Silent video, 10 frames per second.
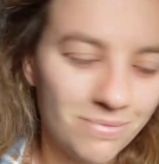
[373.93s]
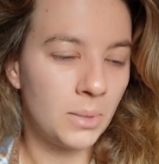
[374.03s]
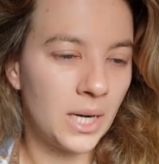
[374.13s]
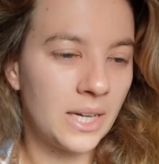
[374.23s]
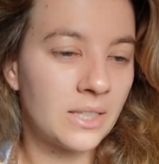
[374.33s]

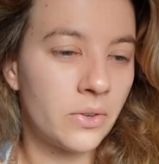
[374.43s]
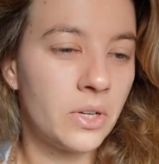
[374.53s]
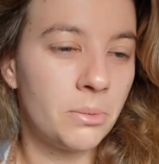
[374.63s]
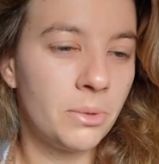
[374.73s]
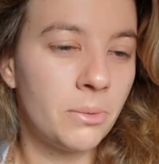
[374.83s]
but it's going
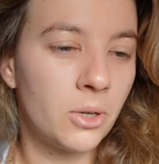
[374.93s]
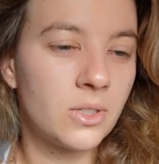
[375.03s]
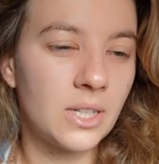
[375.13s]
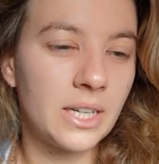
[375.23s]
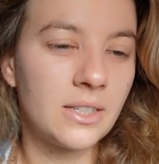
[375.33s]
to be
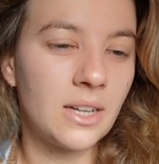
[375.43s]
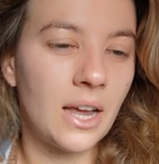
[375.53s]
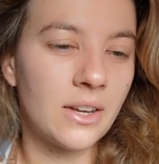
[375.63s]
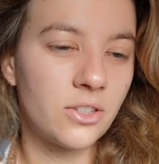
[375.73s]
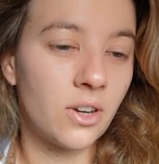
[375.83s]
mostly In
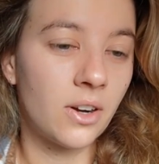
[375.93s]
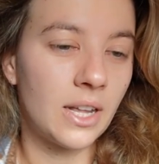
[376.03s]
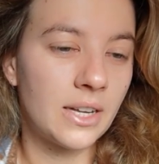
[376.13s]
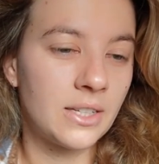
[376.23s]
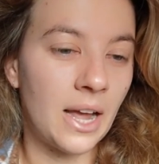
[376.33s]
Dying
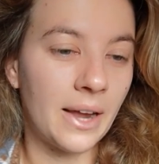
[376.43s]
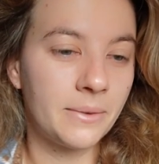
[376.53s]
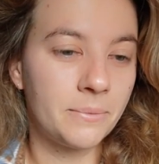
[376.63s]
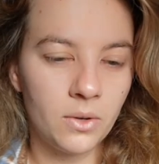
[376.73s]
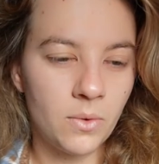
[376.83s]
Starlight 9.